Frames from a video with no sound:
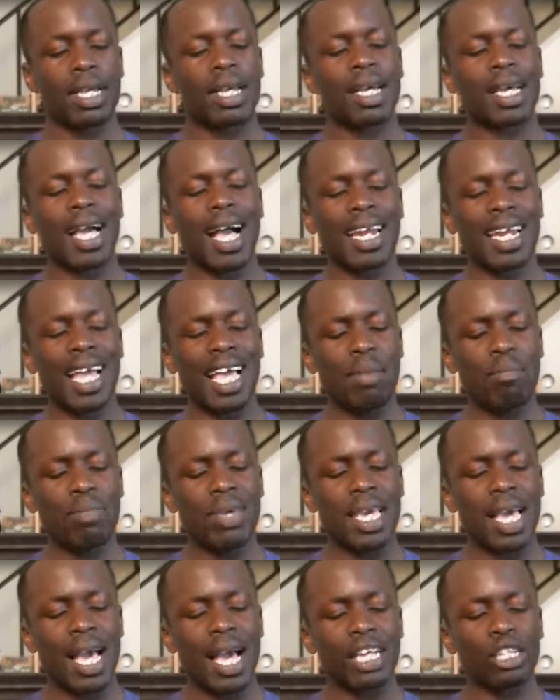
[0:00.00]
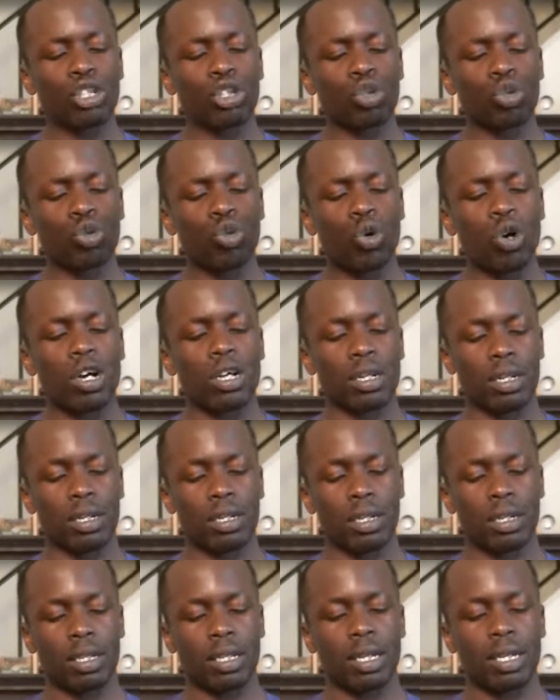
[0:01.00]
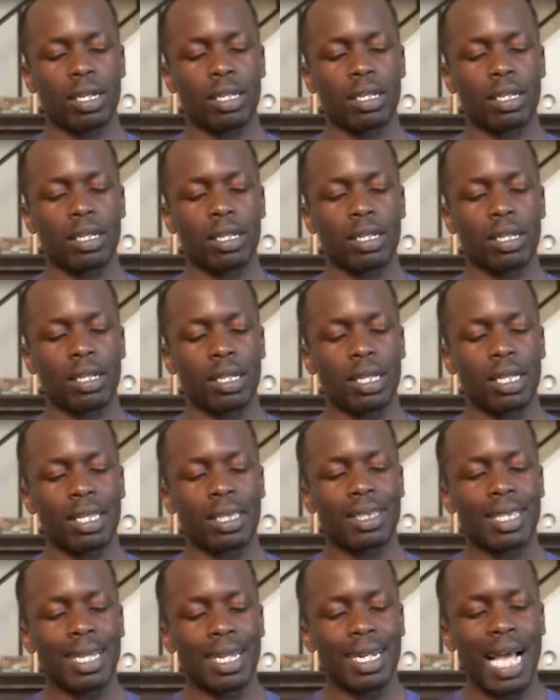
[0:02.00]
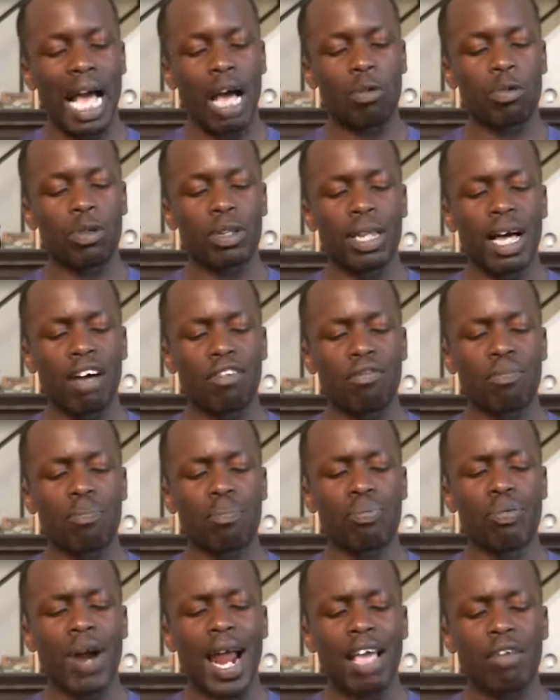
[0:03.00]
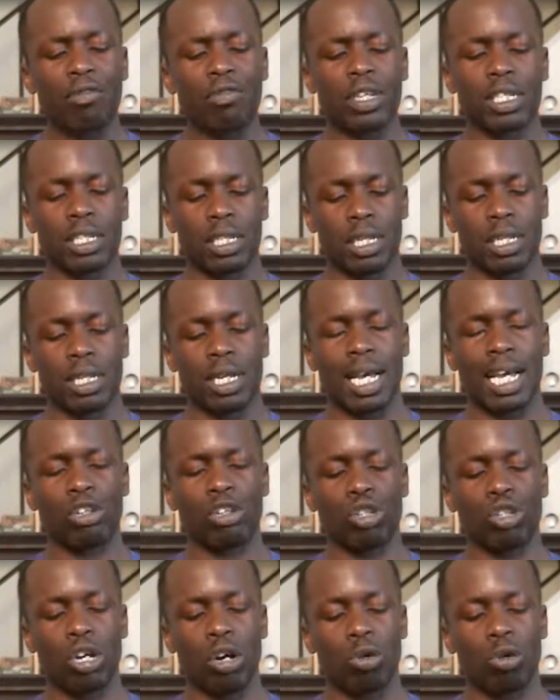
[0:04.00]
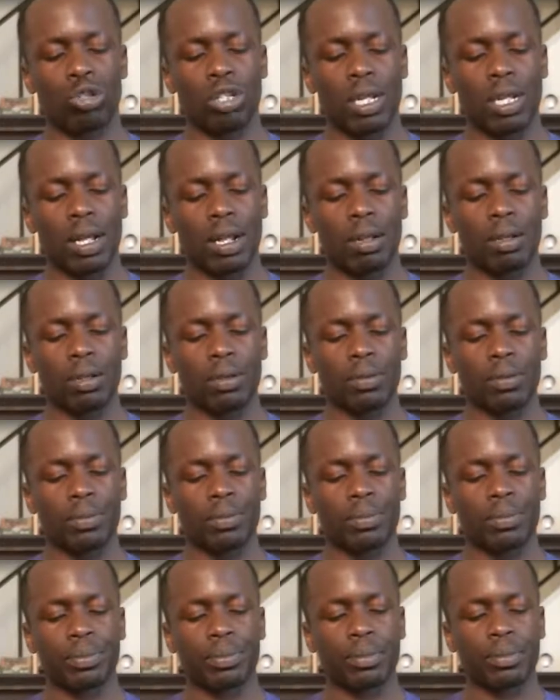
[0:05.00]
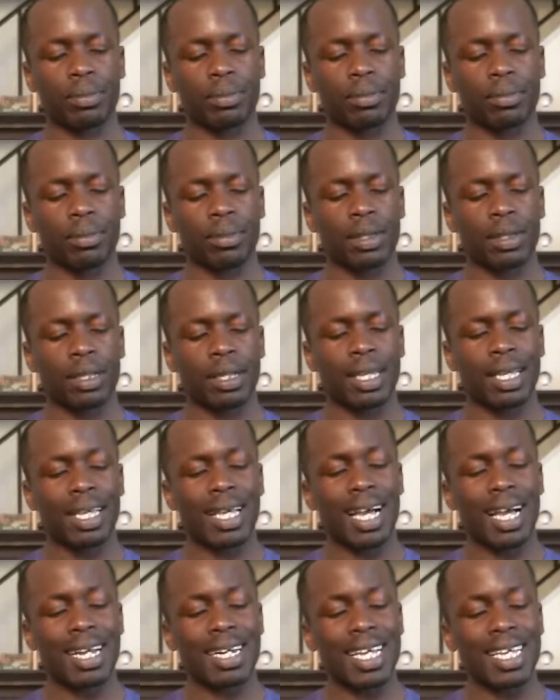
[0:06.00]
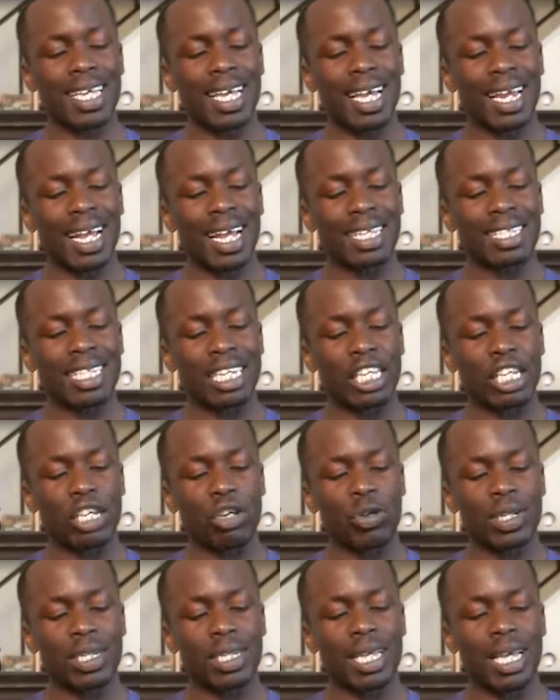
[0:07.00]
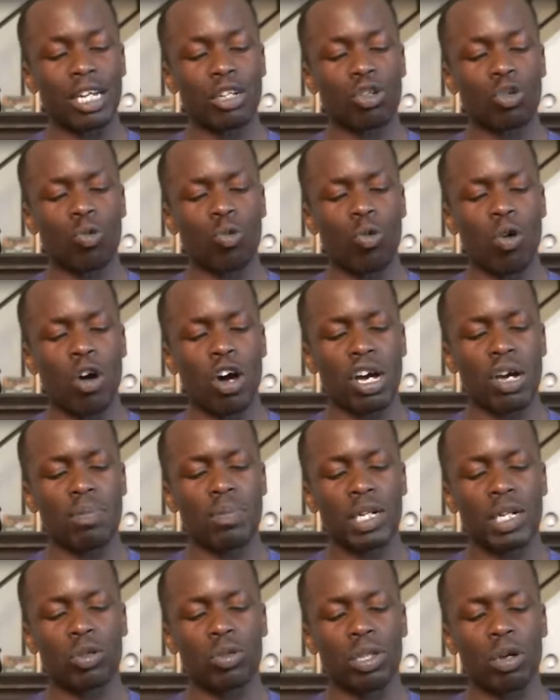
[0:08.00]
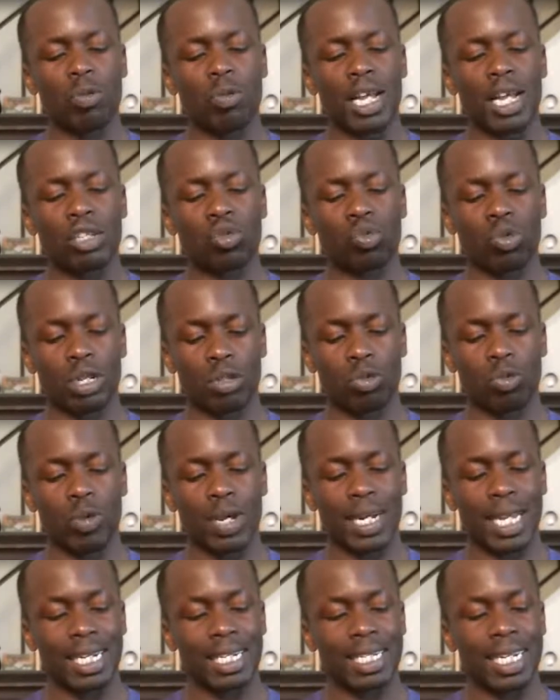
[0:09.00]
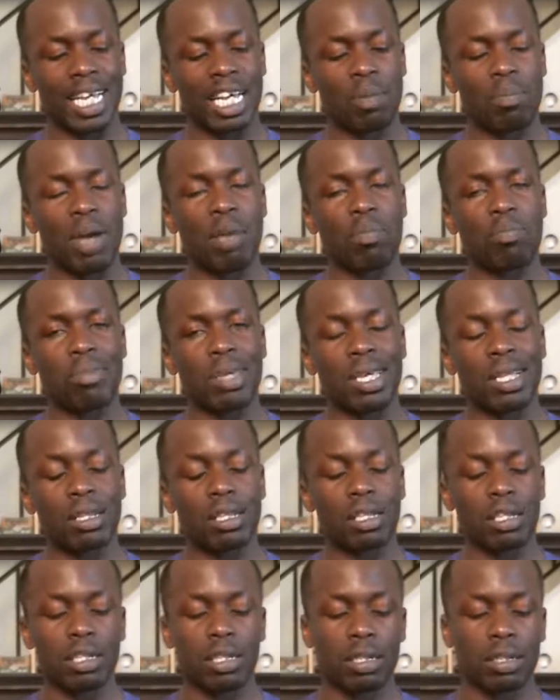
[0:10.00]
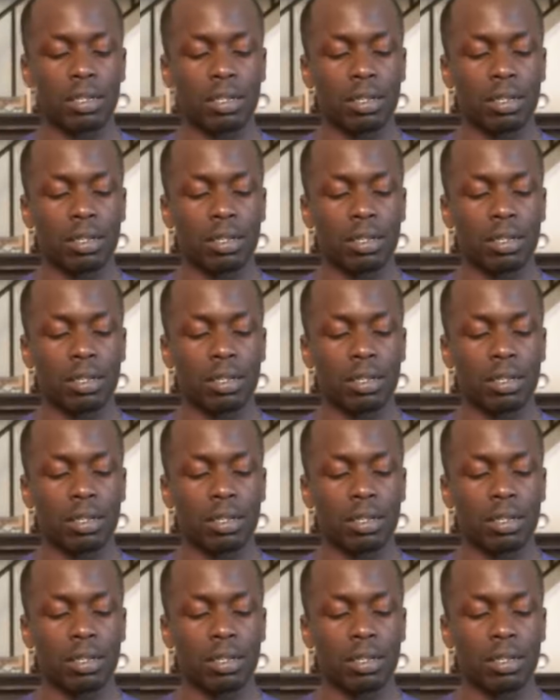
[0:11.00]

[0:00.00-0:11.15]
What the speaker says: can I be assured that I will have privacy at your hotel? Can I get a security guard to walk me to the restaurant when I take my meals?